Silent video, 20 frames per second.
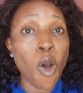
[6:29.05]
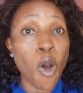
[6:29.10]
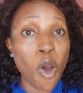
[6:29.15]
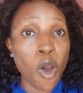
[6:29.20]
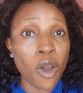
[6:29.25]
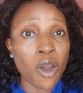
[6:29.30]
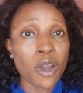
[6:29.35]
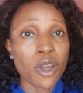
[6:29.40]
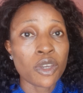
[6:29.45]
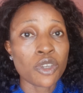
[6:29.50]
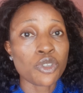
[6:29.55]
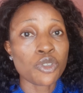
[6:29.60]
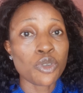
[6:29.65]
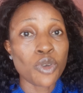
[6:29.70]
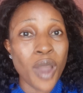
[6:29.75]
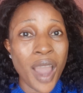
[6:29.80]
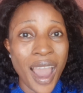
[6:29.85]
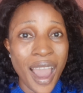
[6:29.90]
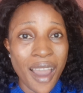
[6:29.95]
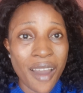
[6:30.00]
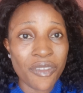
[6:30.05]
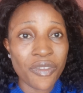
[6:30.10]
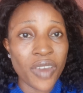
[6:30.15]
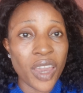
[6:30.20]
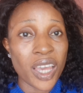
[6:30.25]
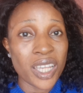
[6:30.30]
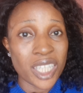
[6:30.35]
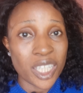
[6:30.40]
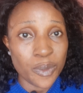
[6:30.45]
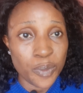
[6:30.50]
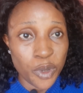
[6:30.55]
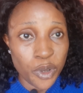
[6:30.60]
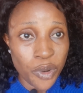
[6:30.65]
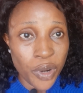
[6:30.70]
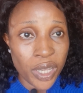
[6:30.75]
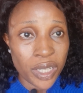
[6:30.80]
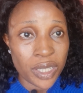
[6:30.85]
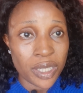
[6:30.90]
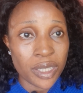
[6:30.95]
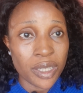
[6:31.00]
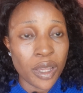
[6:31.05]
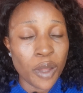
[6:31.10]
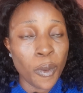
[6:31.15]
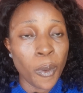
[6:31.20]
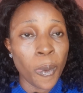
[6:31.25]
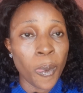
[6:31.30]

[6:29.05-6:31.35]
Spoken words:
or you have experience